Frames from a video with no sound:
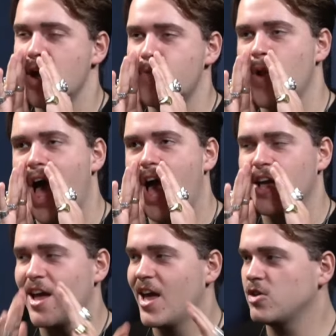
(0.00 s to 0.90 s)
play.
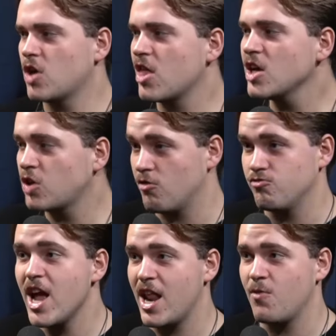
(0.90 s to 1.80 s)
He's like, that's a
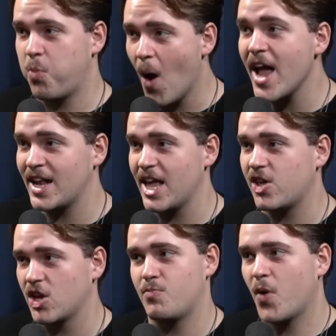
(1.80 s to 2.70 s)
really weirdly
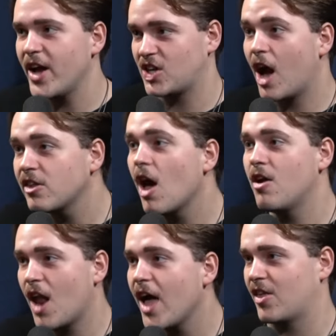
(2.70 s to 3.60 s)
good impression. I
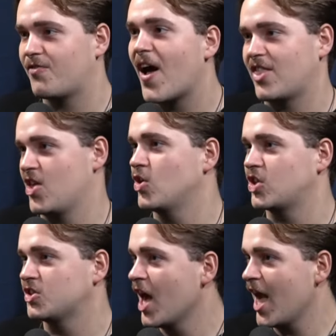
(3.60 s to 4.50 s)
don't like the fact that
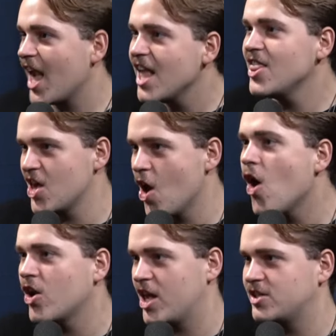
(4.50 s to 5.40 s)
you're just in the
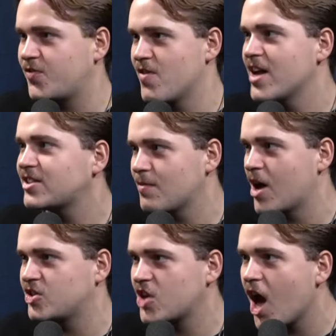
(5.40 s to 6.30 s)
audience for the rest of
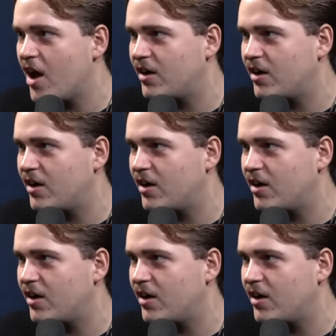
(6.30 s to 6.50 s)
my show